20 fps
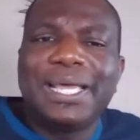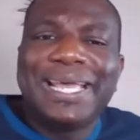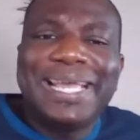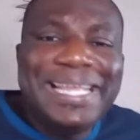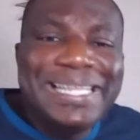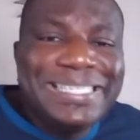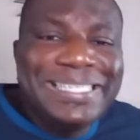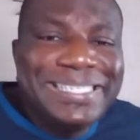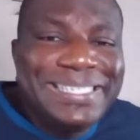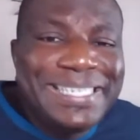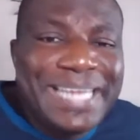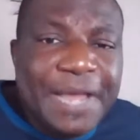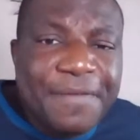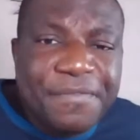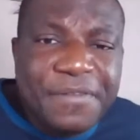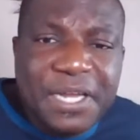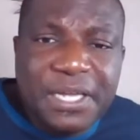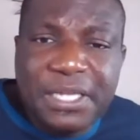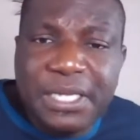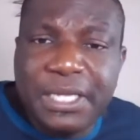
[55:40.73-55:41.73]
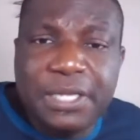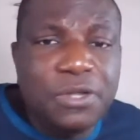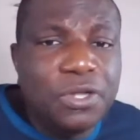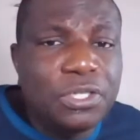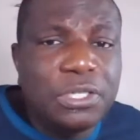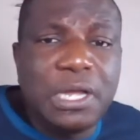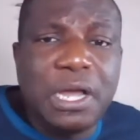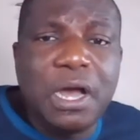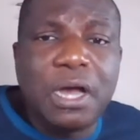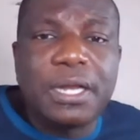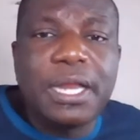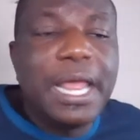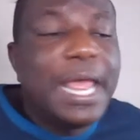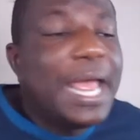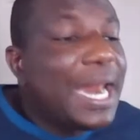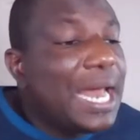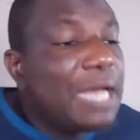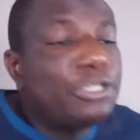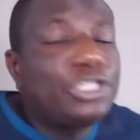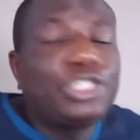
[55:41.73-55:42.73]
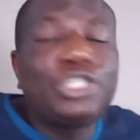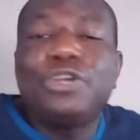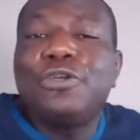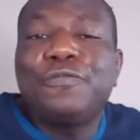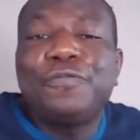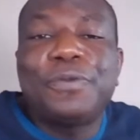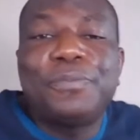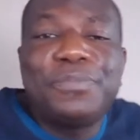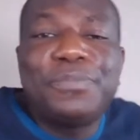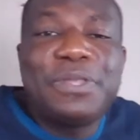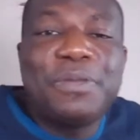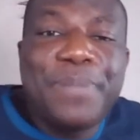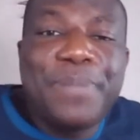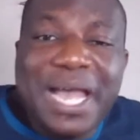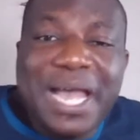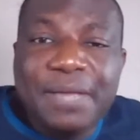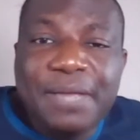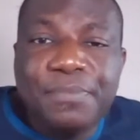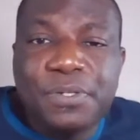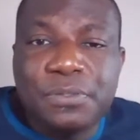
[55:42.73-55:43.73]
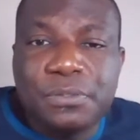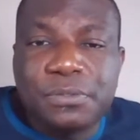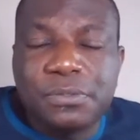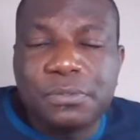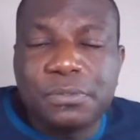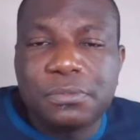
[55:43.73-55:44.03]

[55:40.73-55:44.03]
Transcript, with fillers: it's definitely not God. And I'll show you from the Bible.